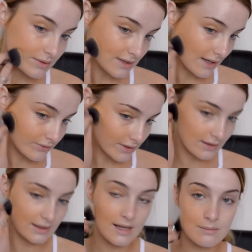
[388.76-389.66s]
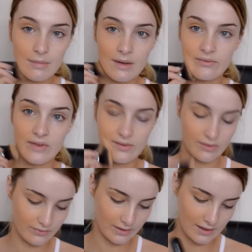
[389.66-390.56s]
Definitely my
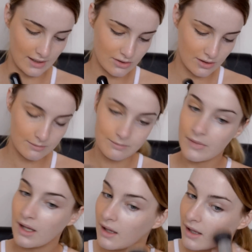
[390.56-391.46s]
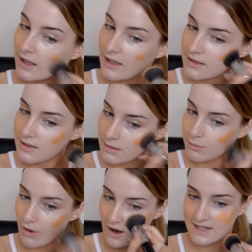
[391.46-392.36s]
favorite foundation. It is kind of
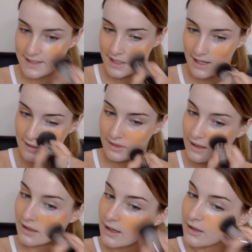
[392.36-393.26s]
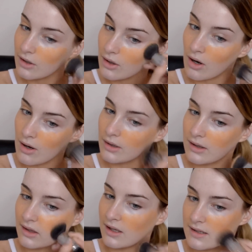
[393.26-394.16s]
pricey. I think I
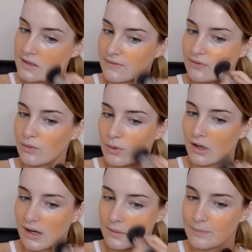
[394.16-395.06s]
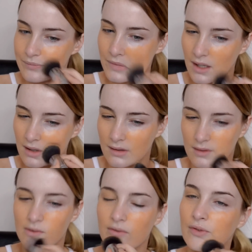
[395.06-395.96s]
got this for
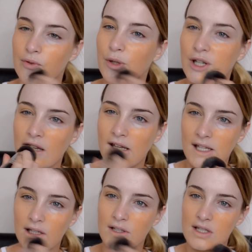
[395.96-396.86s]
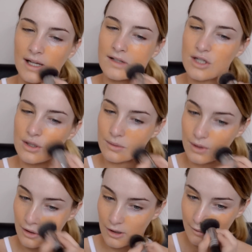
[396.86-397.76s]
40, like 2
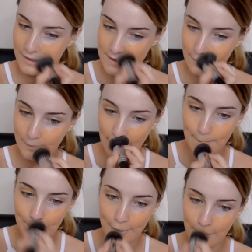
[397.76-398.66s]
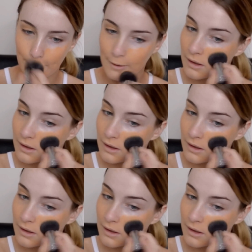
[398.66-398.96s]
euro or something, but